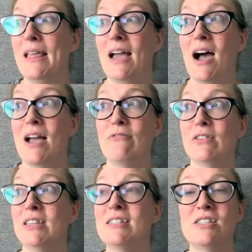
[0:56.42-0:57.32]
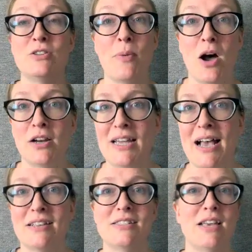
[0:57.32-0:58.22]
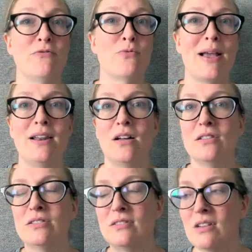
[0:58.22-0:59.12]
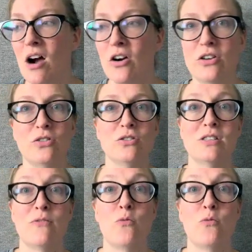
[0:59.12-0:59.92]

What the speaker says: I've listened to podcasts, I've read articles, I've